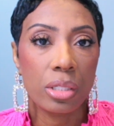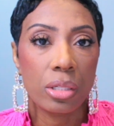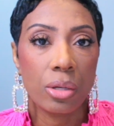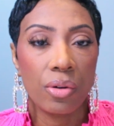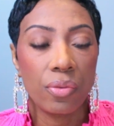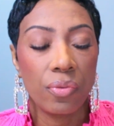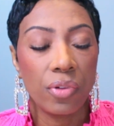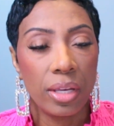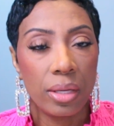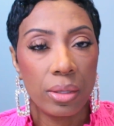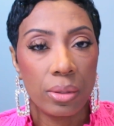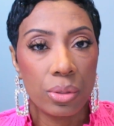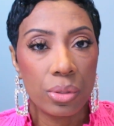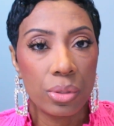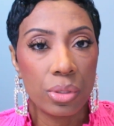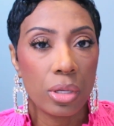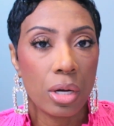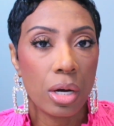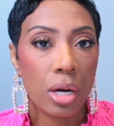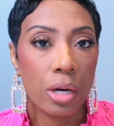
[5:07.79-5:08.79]
So if
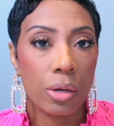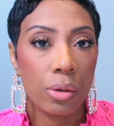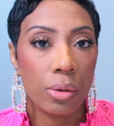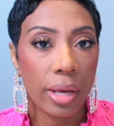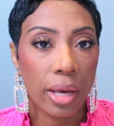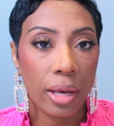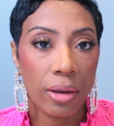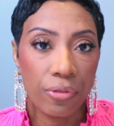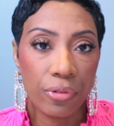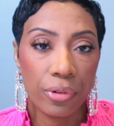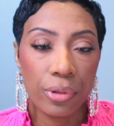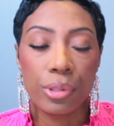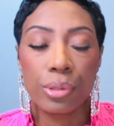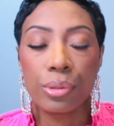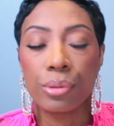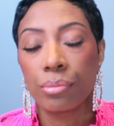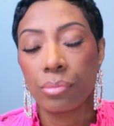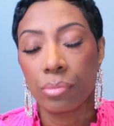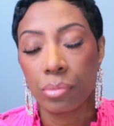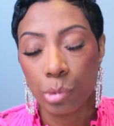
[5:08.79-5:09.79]
heels are okay for
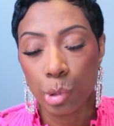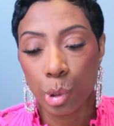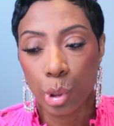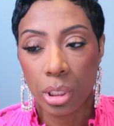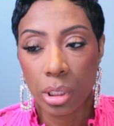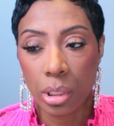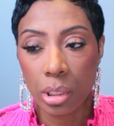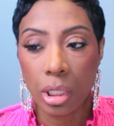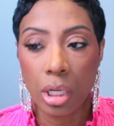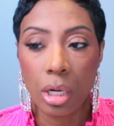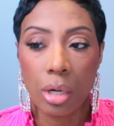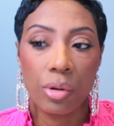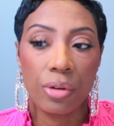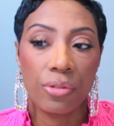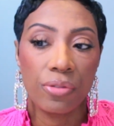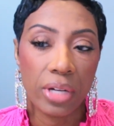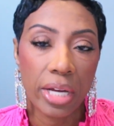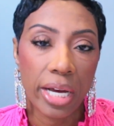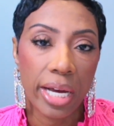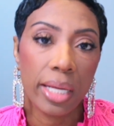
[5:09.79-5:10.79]
you, good to go.
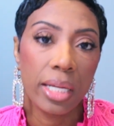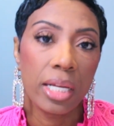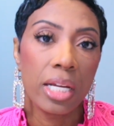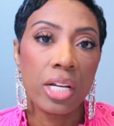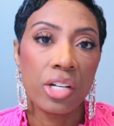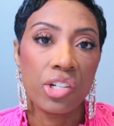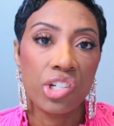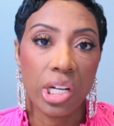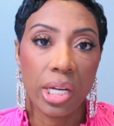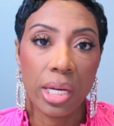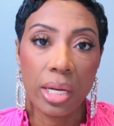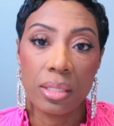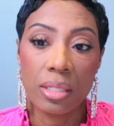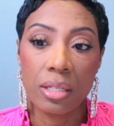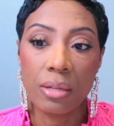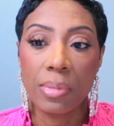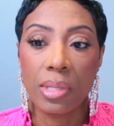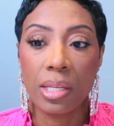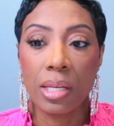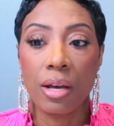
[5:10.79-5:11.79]
If not, check out
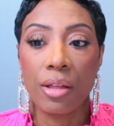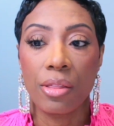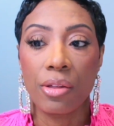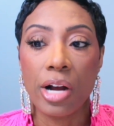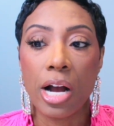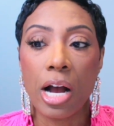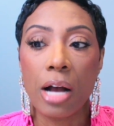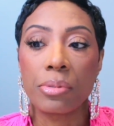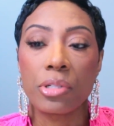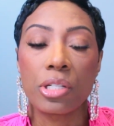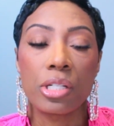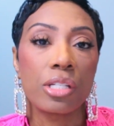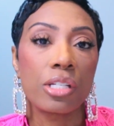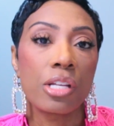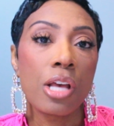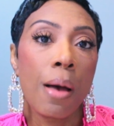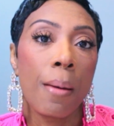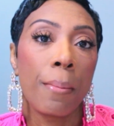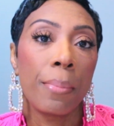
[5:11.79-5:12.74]
some of the other options.